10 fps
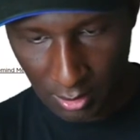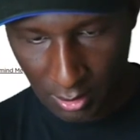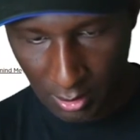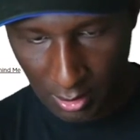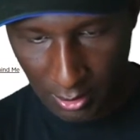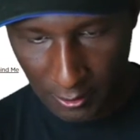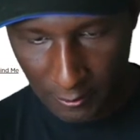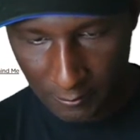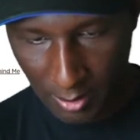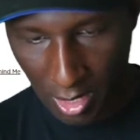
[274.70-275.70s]

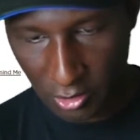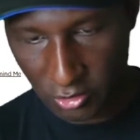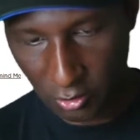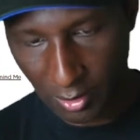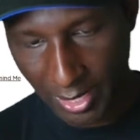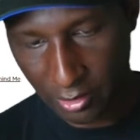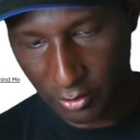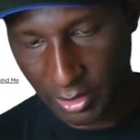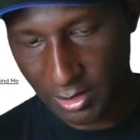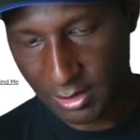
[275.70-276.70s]
Um, I also like on
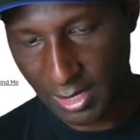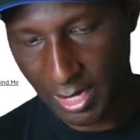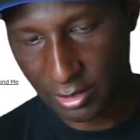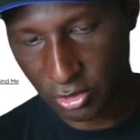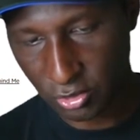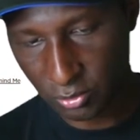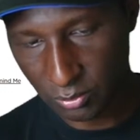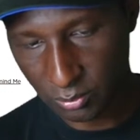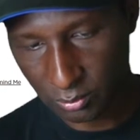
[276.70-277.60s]
the inside of the shoe.